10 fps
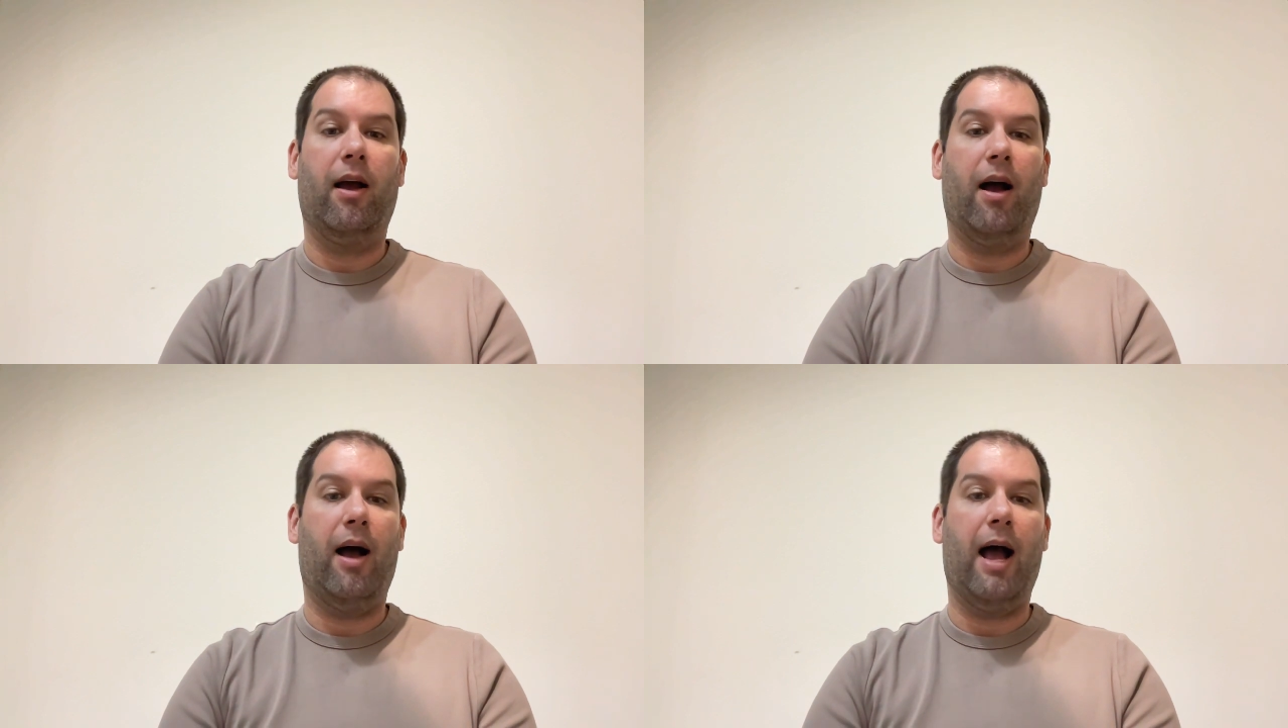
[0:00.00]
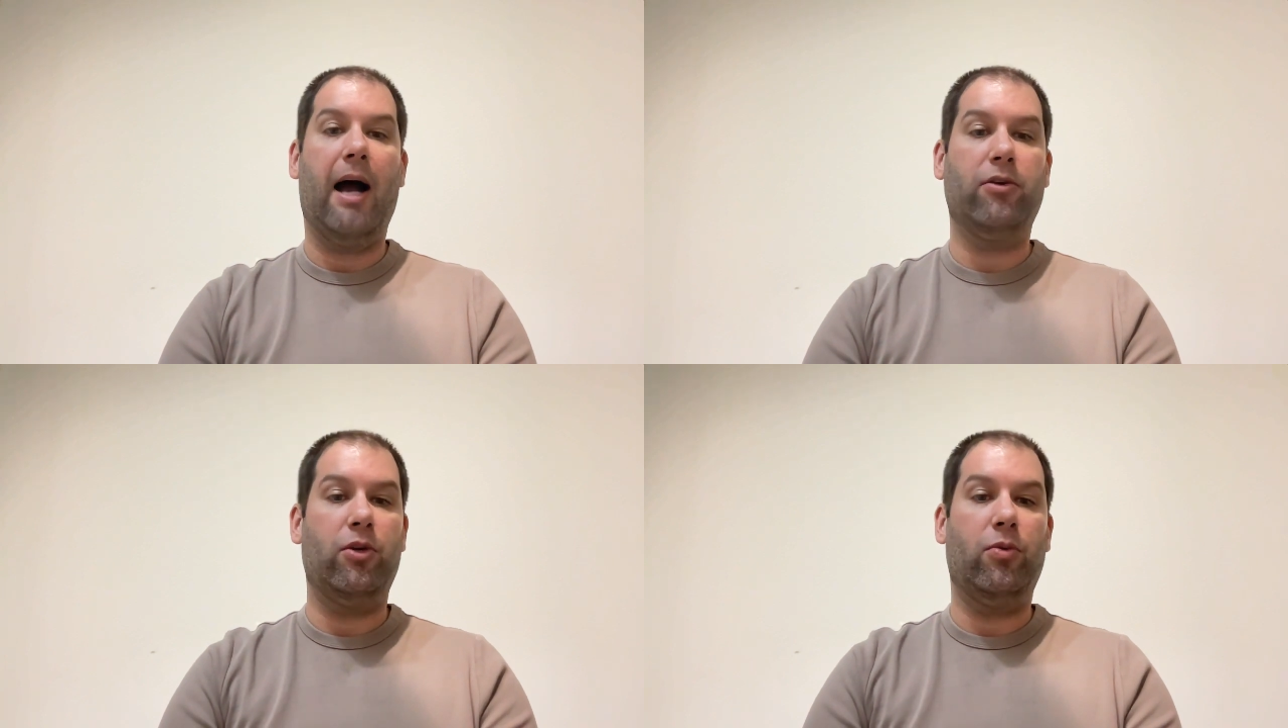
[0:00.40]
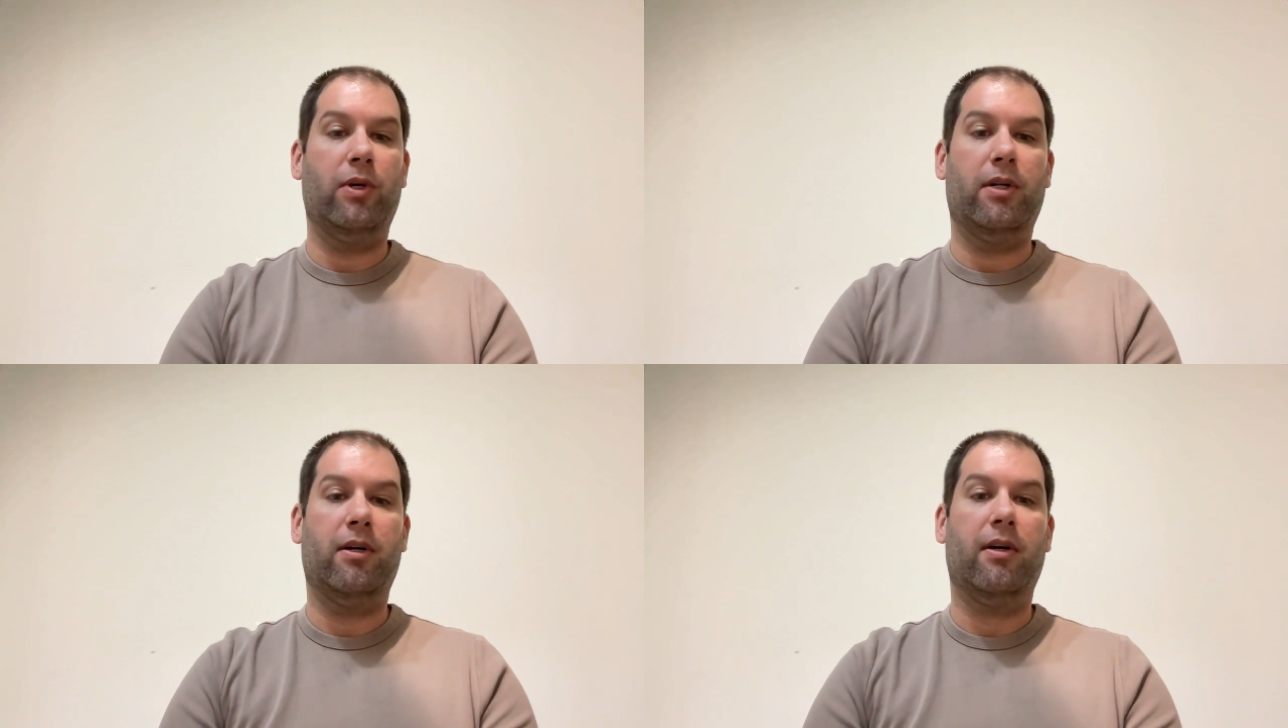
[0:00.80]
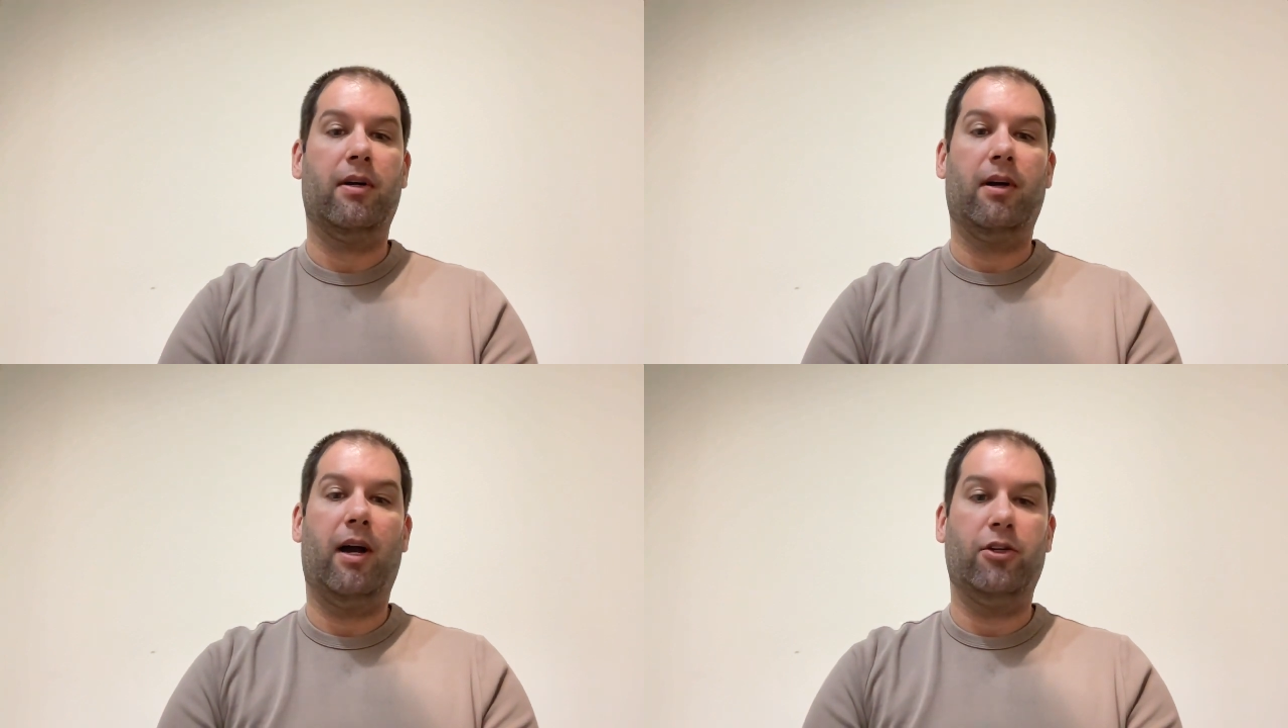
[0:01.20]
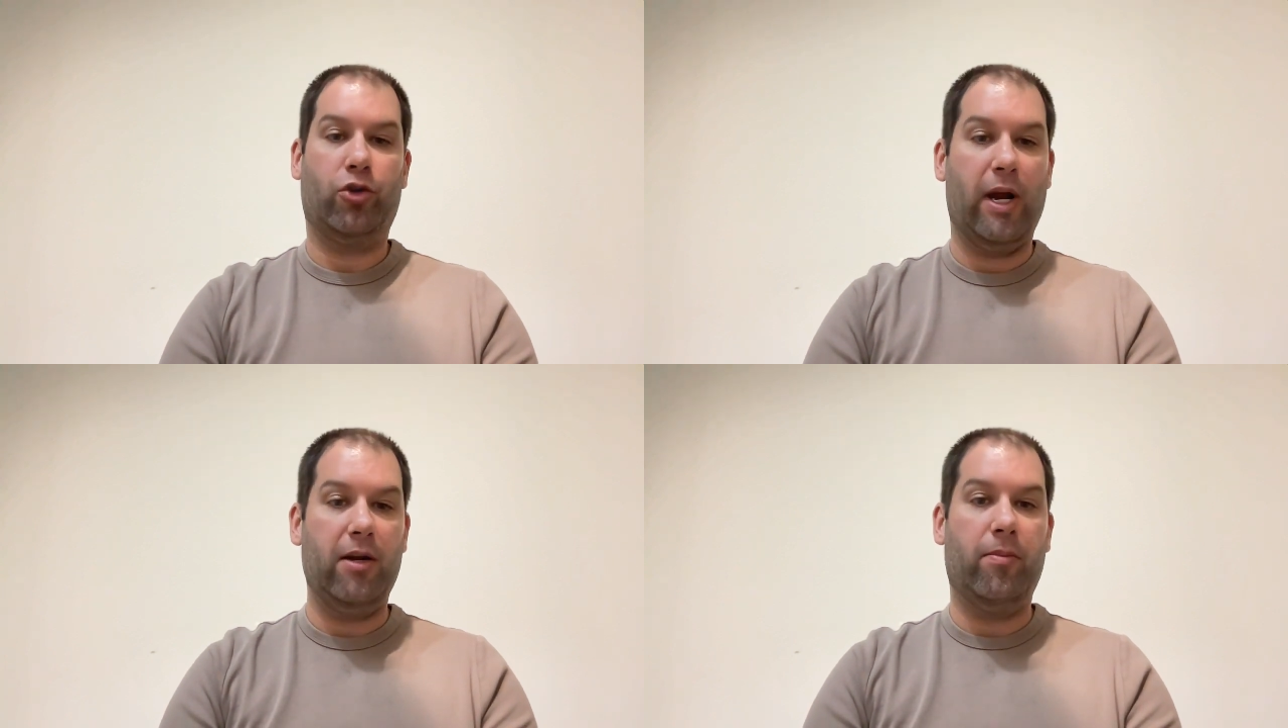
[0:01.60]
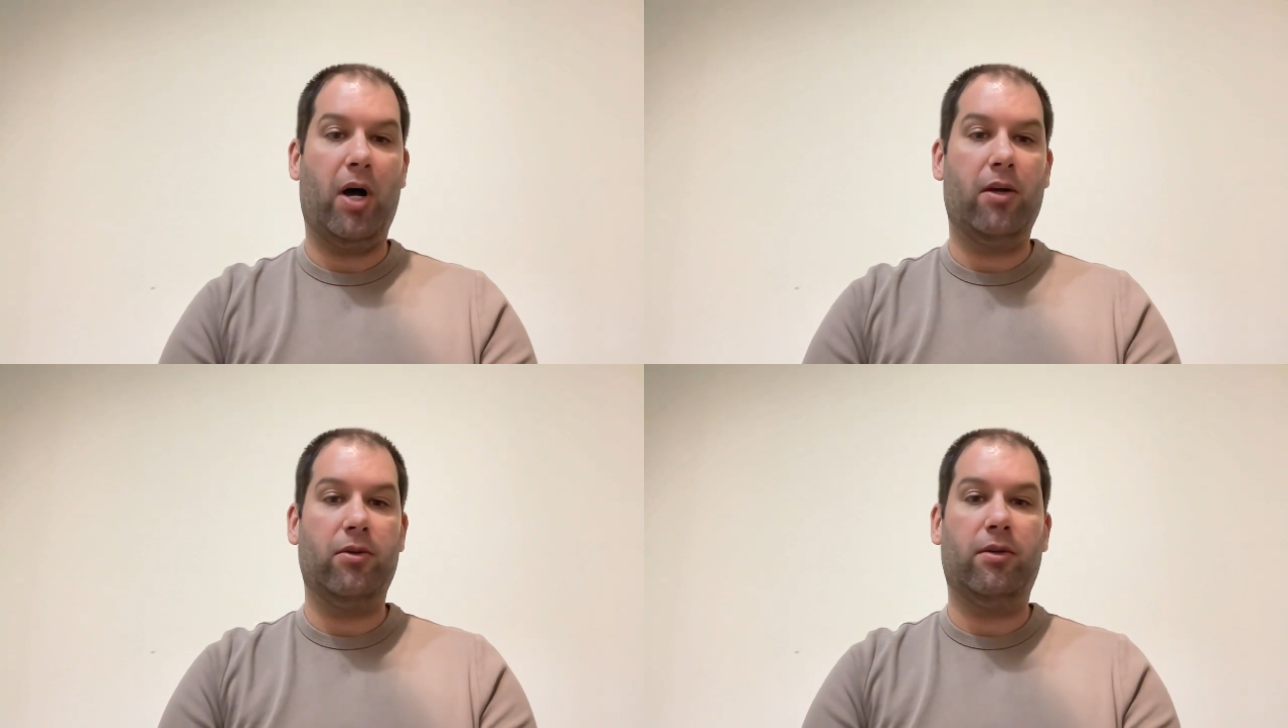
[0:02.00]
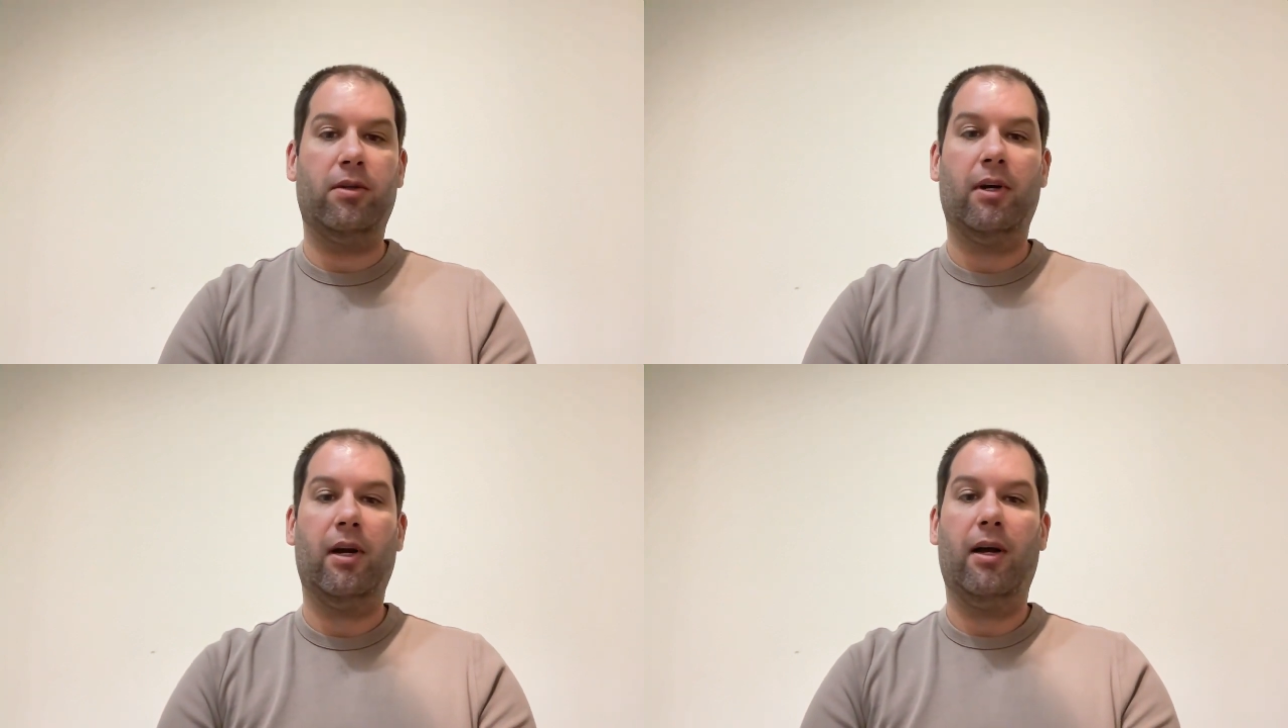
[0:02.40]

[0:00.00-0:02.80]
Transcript: how you would train a model,